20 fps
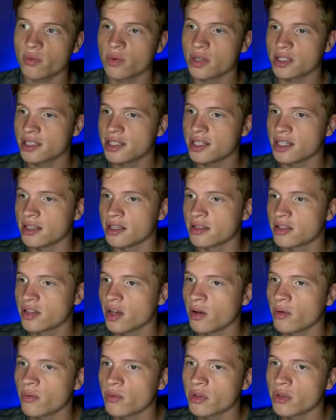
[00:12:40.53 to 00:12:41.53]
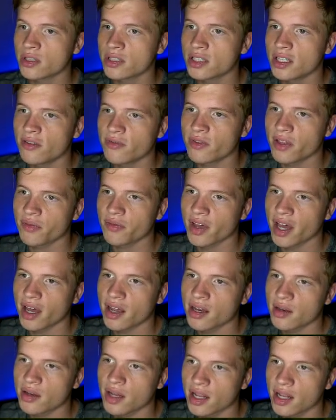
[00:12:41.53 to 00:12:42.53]
of want to see. So we'll see if they've
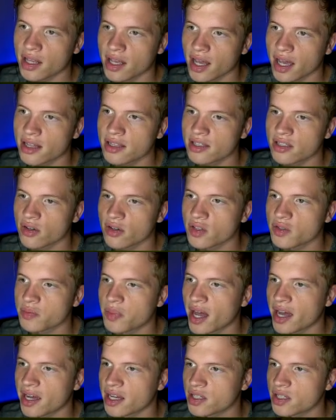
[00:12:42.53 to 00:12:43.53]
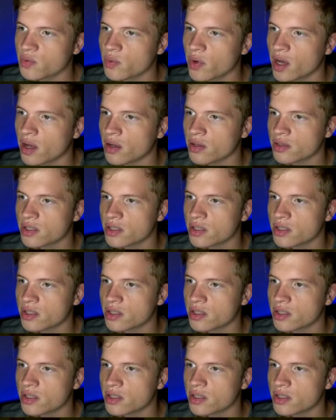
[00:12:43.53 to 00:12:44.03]
added any headstones back as well.